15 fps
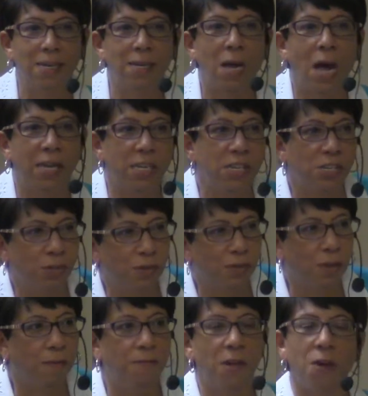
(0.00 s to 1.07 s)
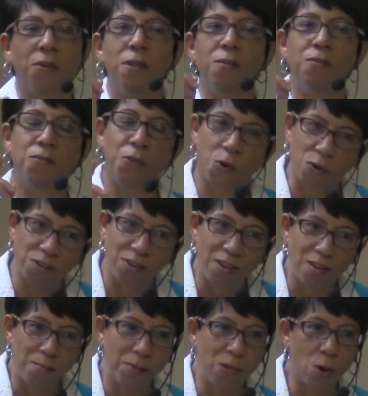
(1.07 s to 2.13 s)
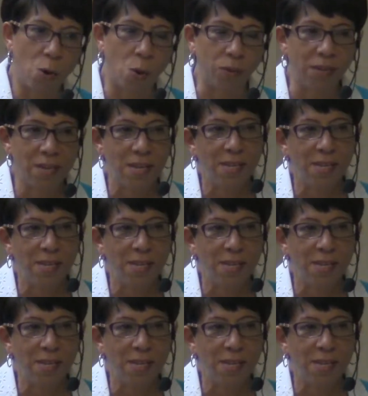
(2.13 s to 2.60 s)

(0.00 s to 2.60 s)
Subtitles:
God issues the very first behold.